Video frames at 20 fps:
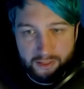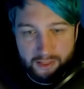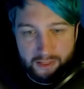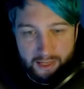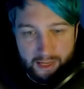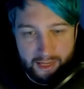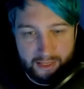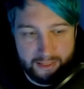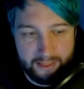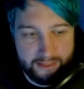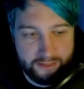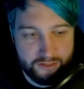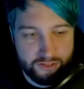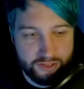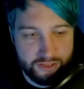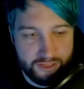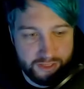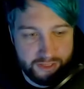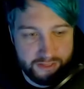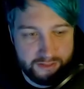Any
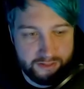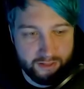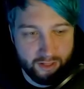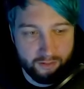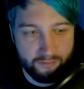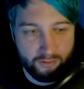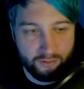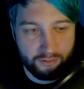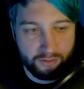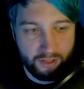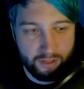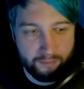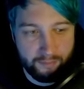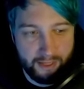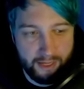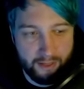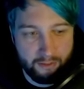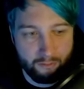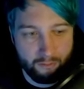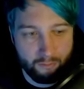engineers that I've got coming
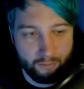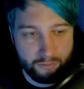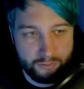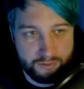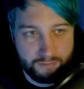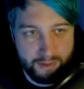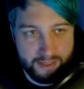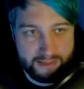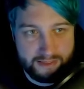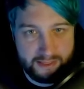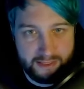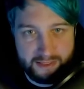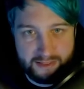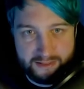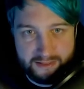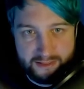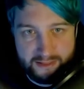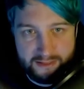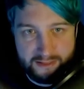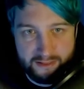out are automatically
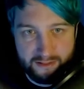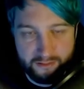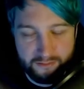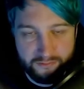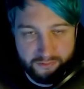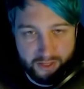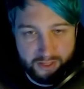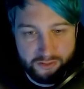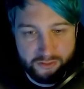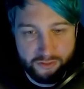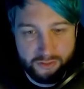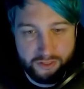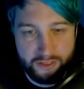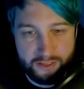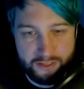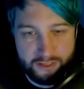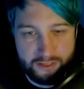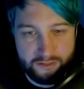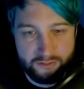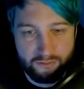assisting the factory,
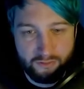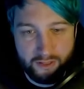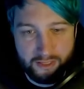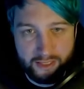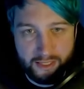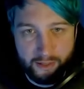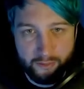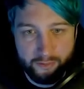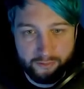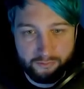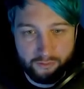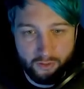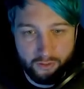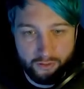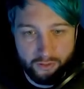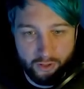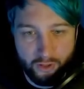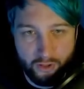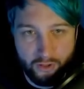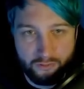because right now I've got
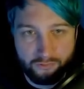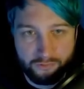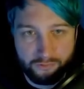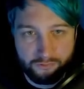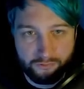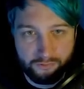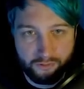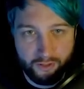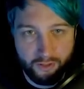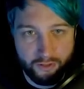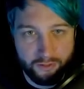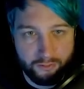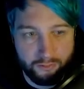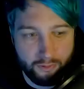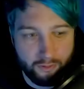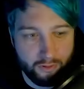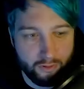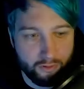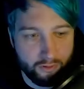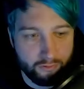an overflow
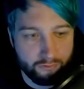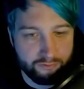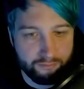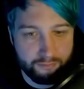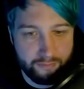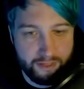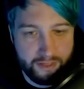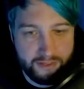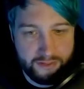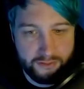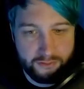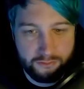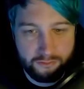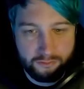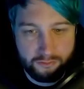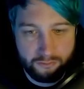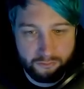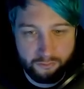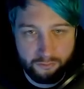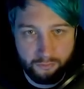of
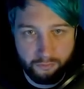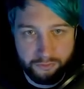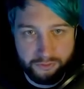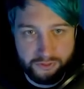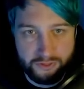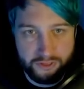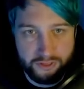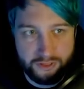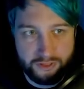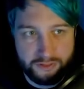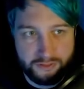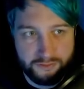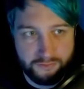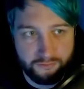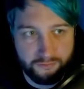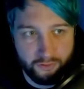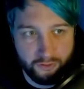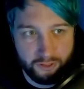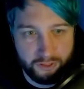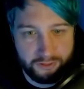metal, which is
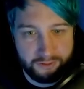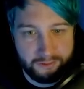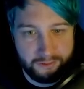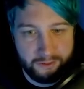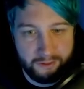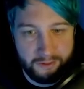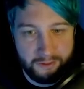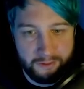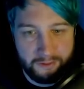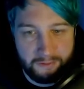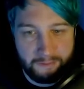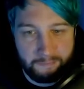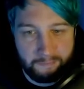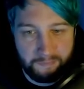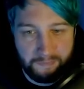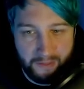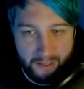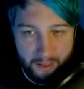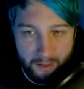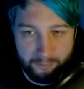fine.
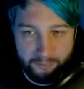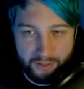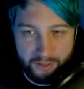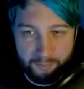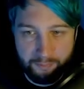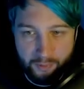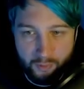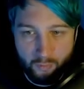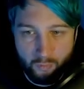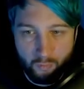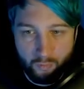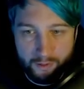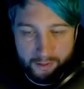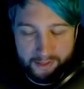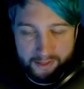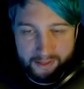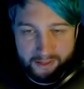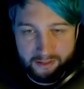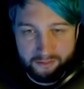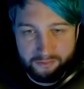I'm going to build one
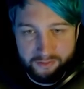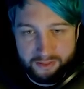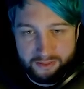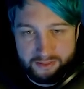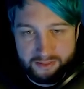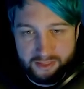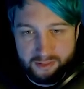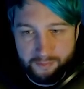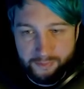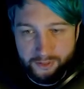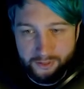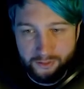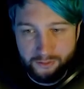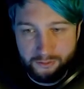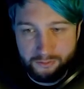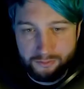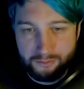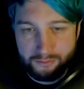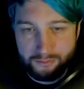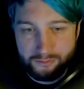air defense in the
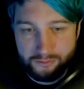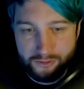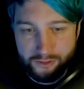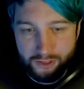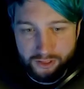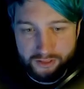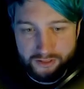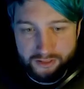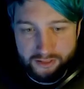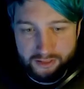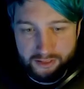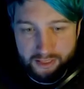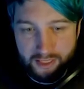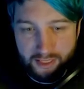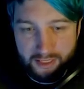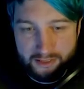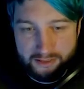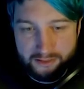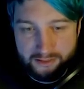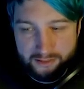middle, just in
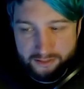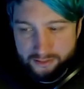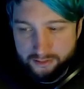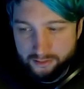case.